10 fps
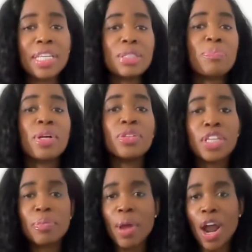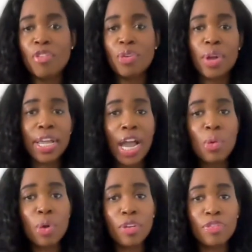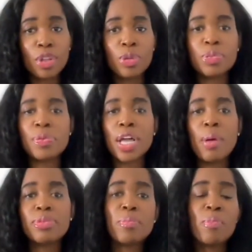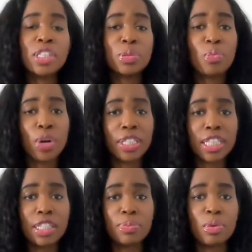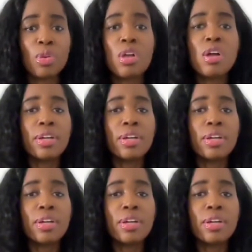means building powerful AI workflows becomes much more accessible,